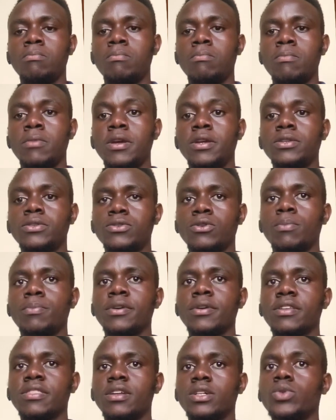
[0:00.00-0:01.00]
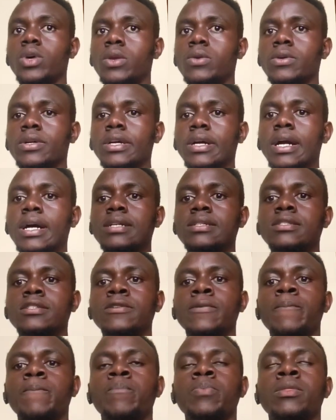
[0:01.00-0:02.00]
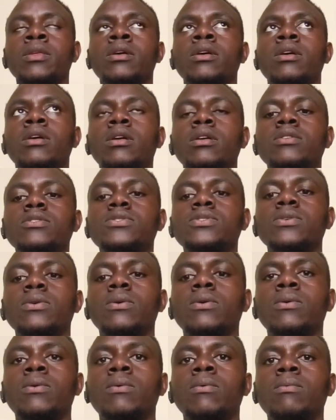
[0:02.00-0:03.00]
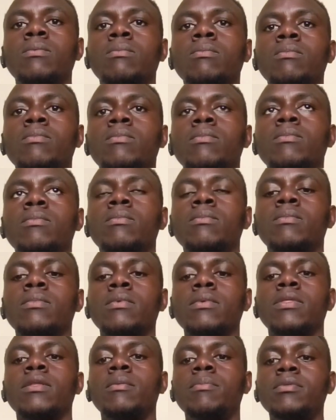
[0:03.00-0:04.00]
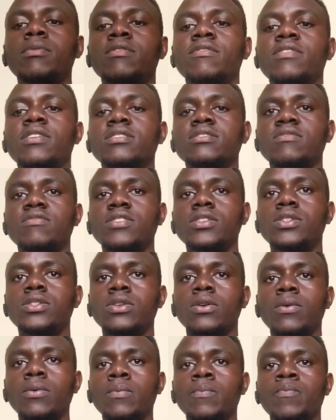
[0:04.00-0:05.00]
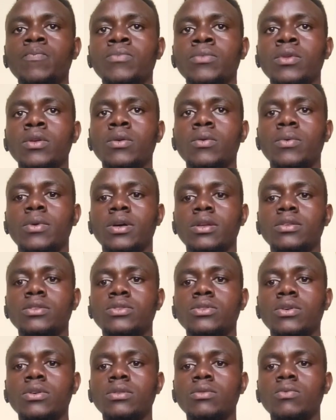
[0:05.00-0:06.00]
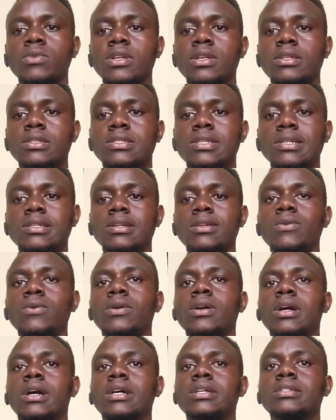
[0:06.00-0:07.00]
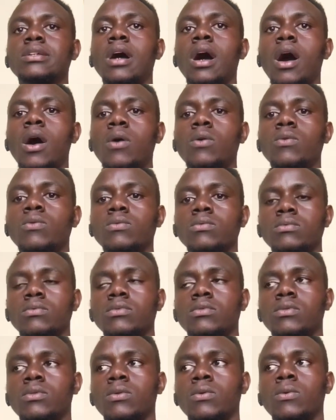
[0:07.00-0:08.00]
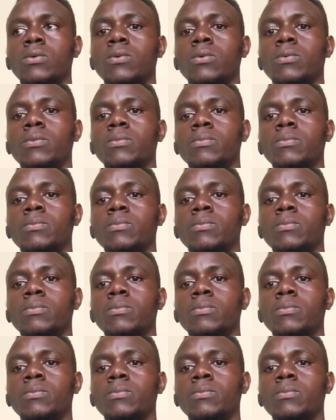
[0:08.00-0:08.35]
main topic that we're looking at. So in the previous video we started looking at how to